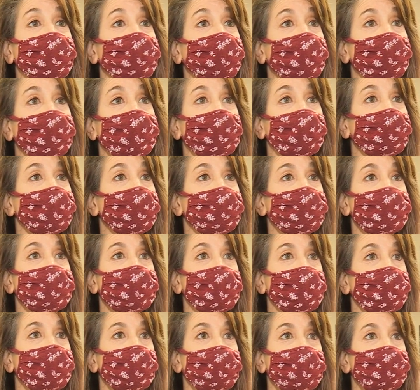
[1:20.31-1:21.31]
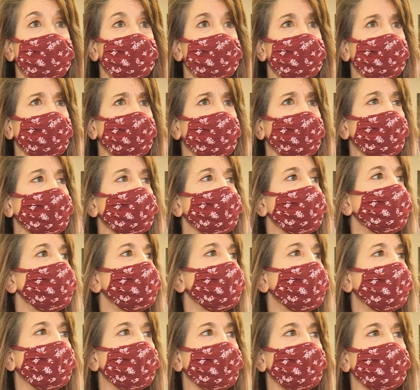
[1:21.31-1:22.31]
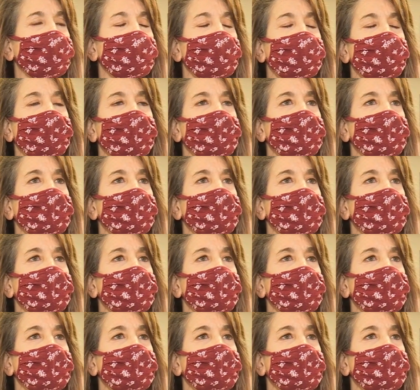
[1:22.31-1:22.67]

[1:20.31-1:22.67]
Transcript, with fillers: kind of pandemic, so I'm not